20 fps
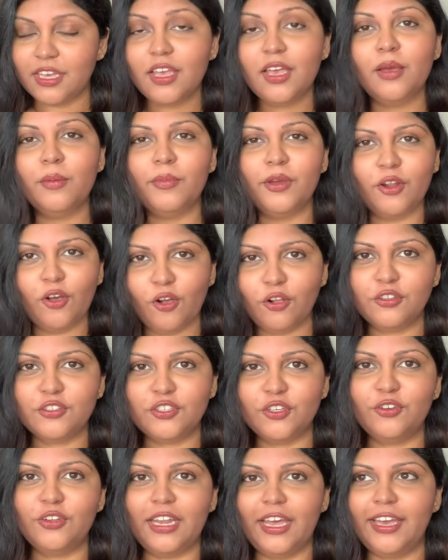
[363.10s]
but
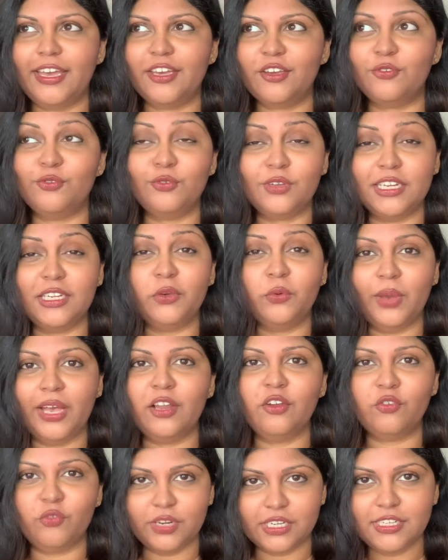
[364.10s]
also like really
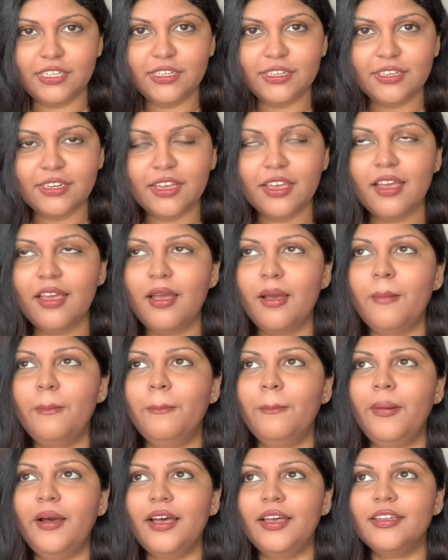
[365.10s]
well written.
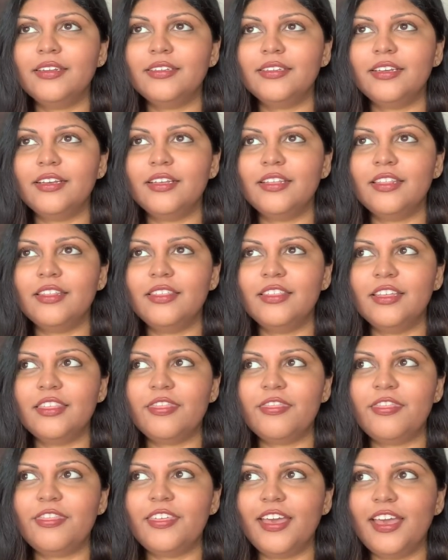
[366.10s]
But the
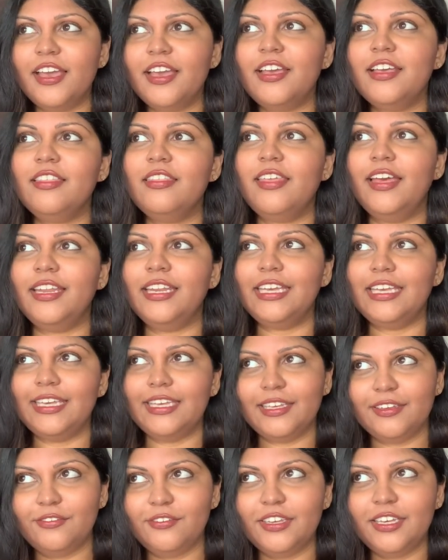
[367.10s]
thing that
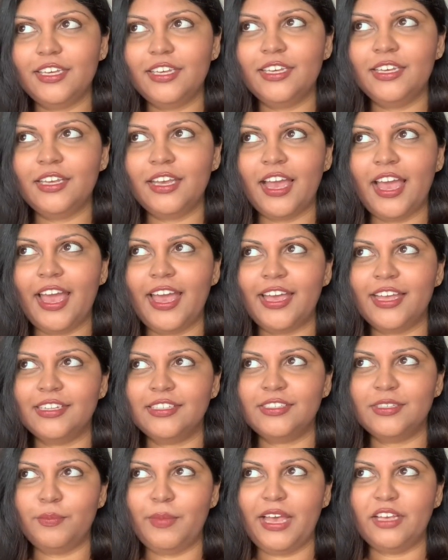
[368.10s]
Evie
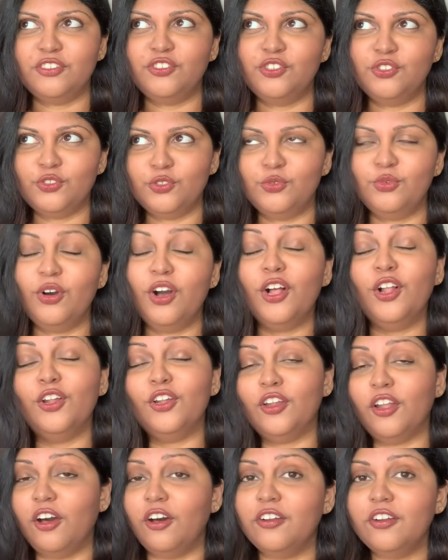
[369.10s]
and Sebastian do a
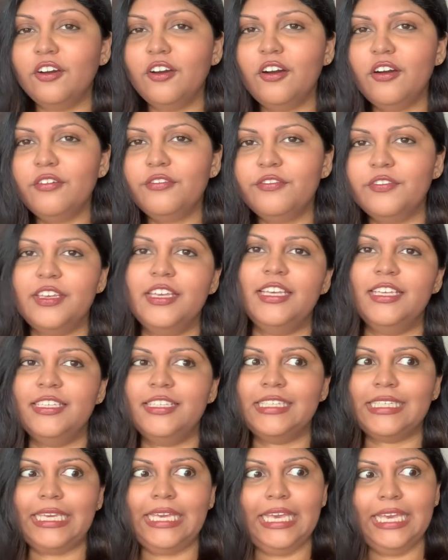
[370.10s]
lot of
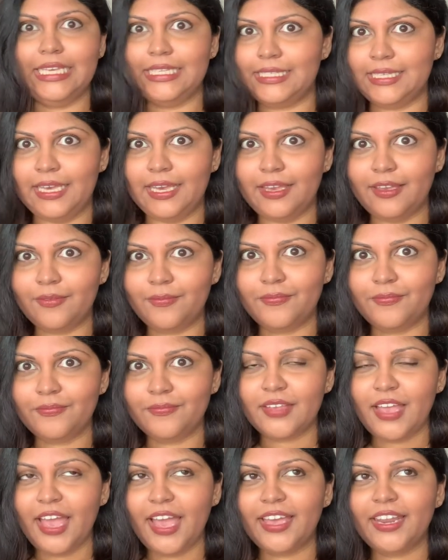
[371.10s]
is kissing.
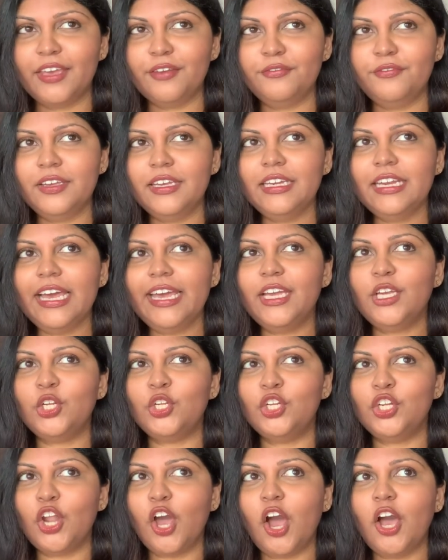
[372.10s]
And I feel like
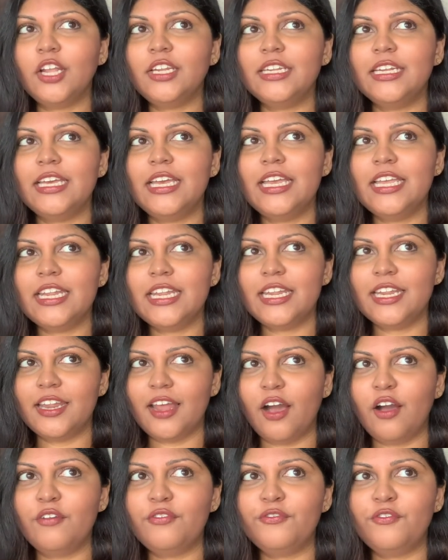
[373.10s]
not
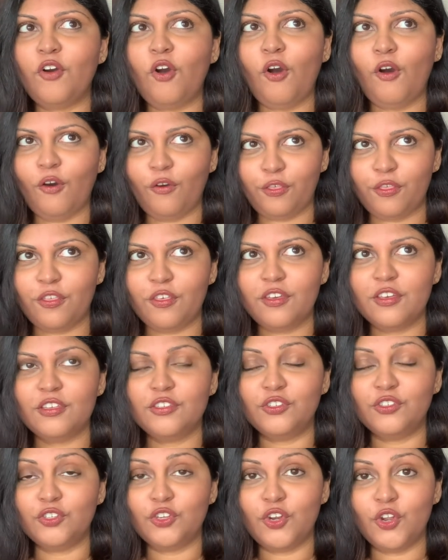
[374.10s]
enough
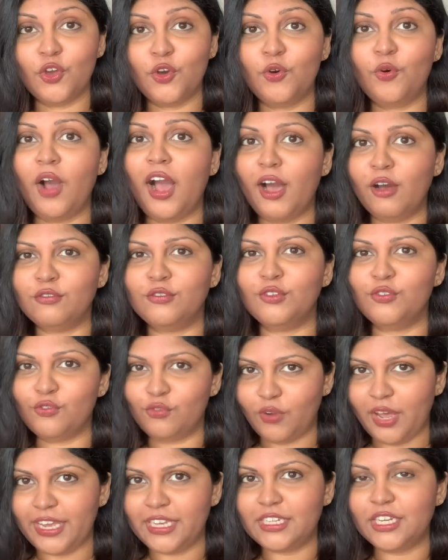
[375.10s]
authors know how to
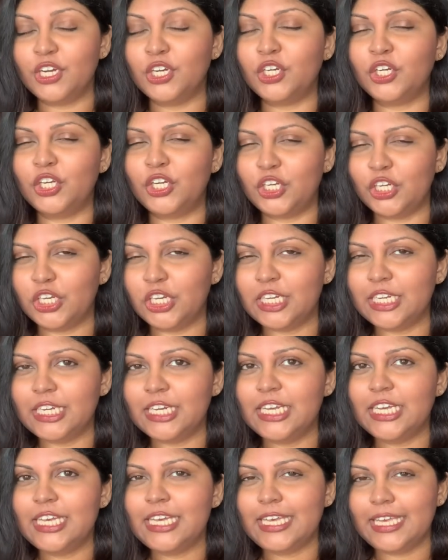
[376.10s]
write a good
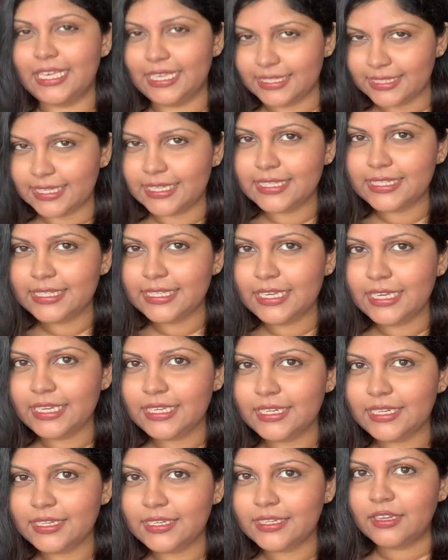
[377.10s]
kissing
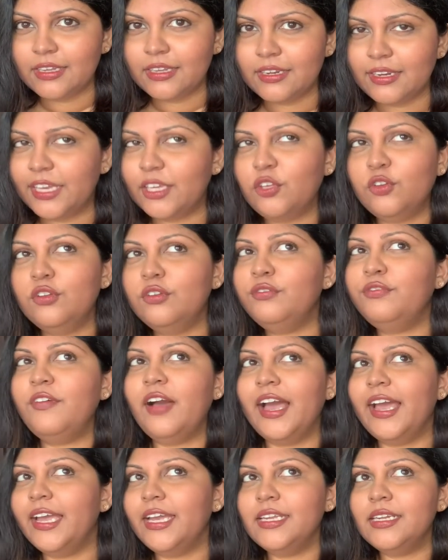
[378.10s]
scene. Like, you'll
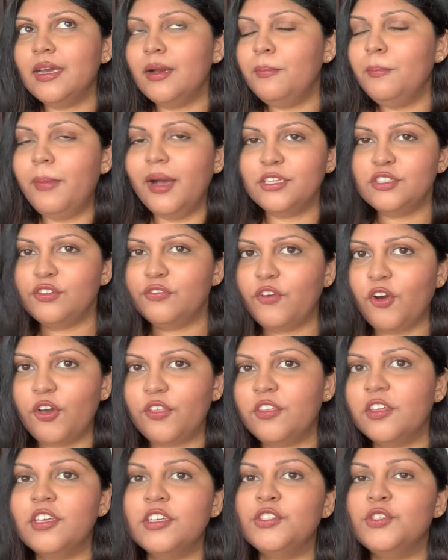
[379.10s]
find a bunch of
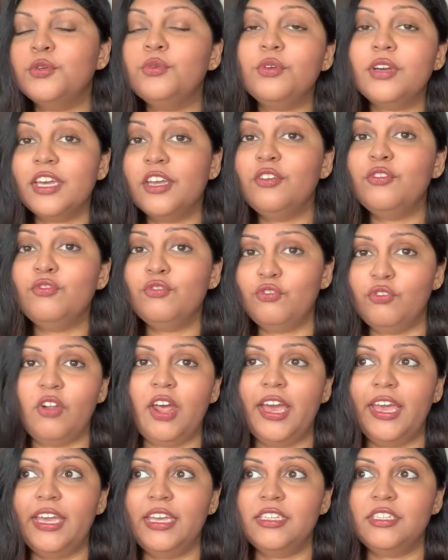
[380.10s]
authors who can
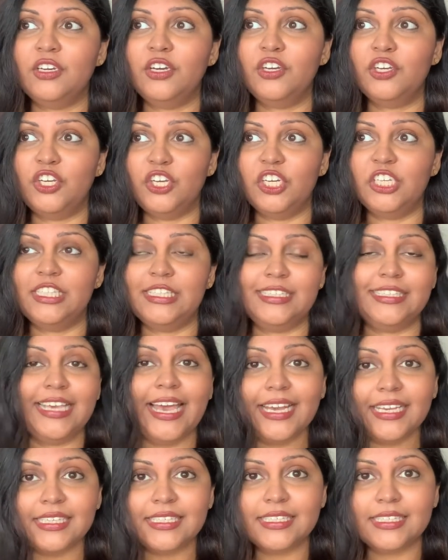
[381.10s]
write a good
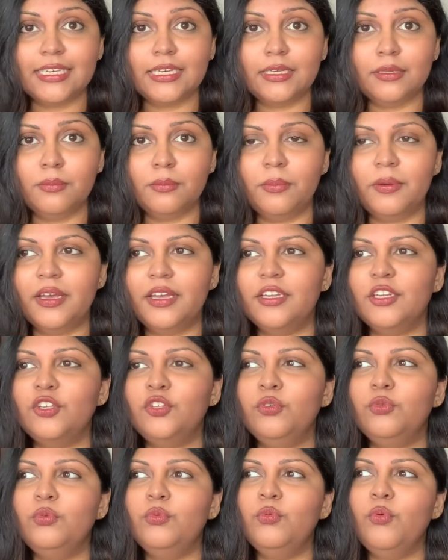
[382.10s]
sex scene, but
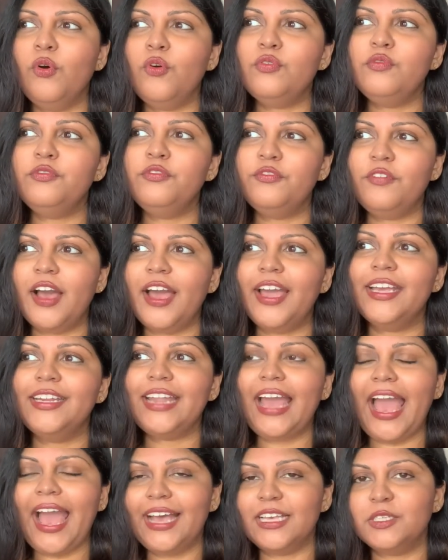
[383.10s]
you won't
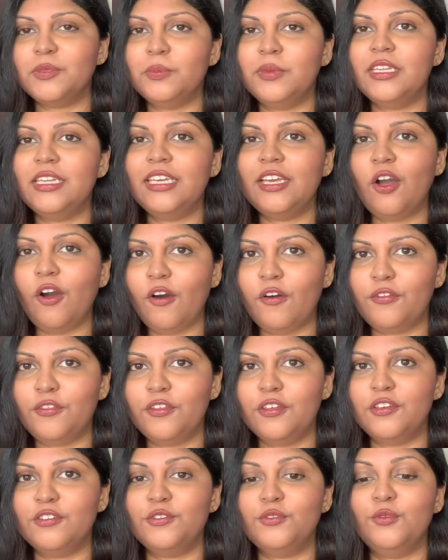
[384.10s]
find as many
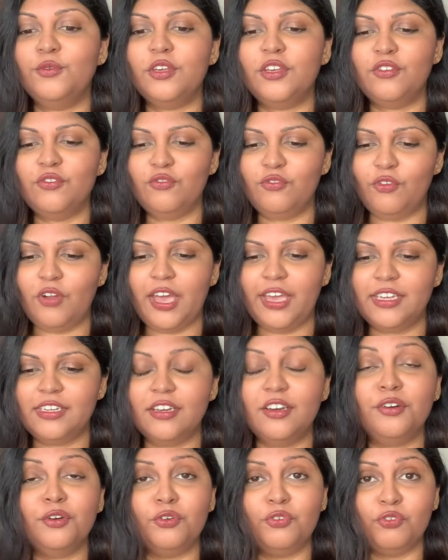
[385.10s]
authors who can write
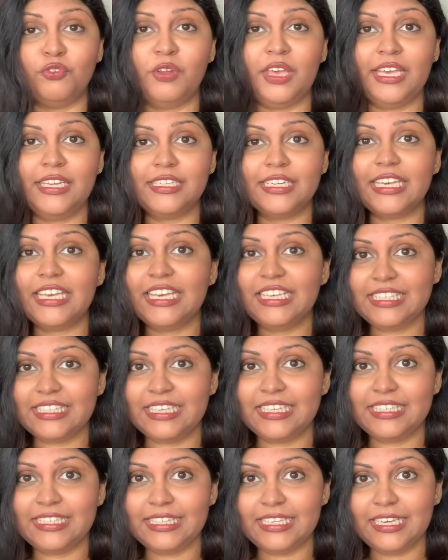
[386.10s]
a great
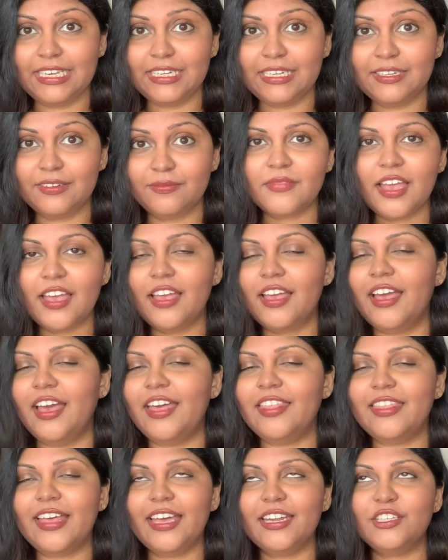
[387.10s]
kissing scene.
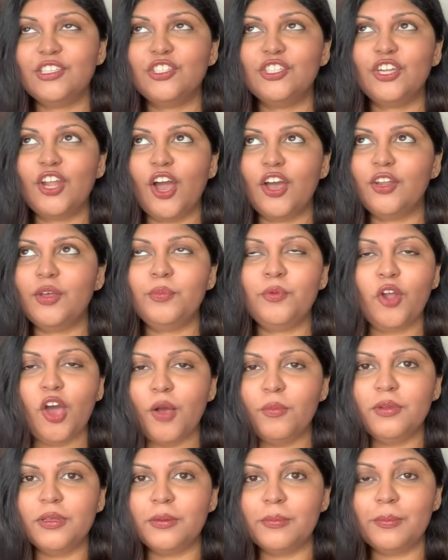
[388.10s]
And that is not a
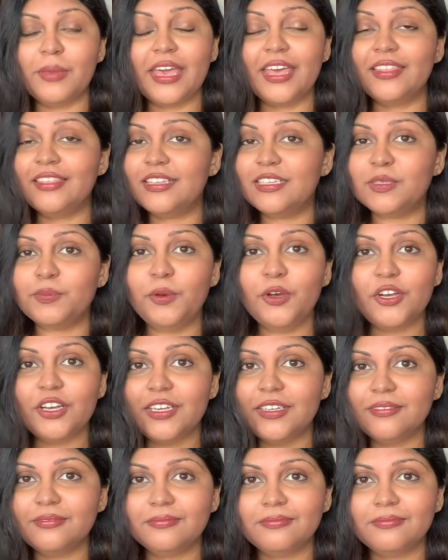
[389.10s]
problem in this book.